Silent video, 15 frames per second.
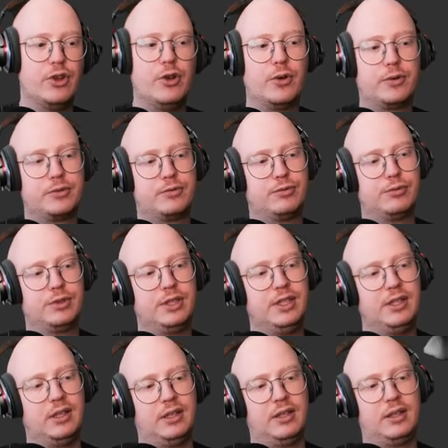Not
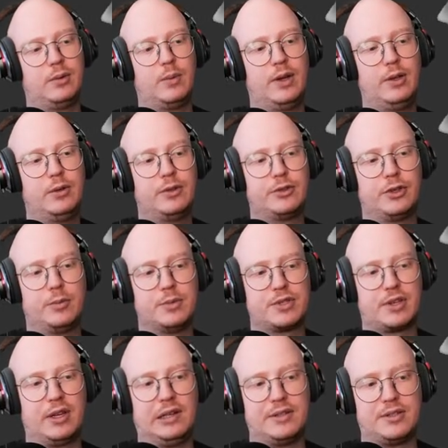really. The way you determine
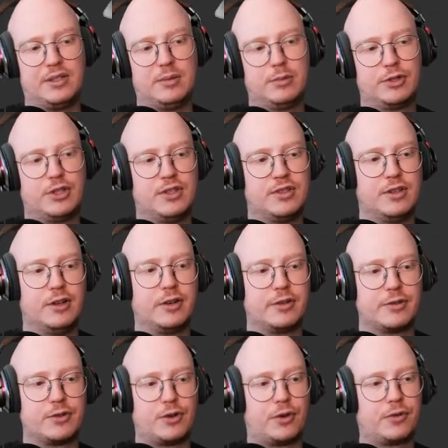scale in ZBrush is
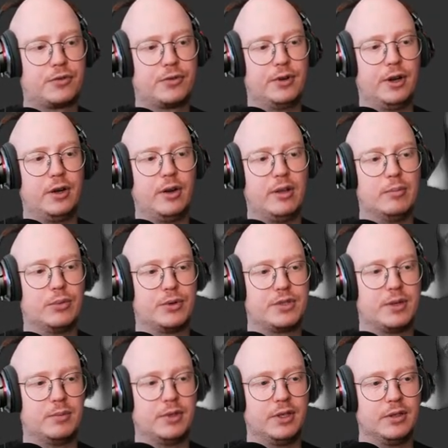another software and then you import
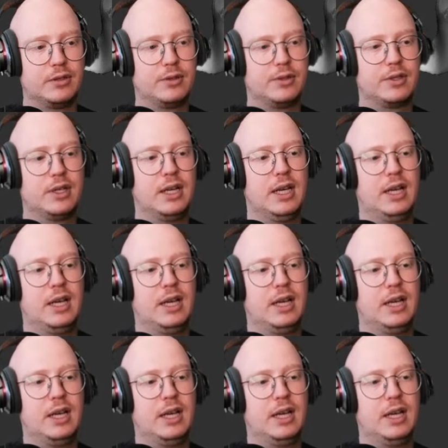something into it.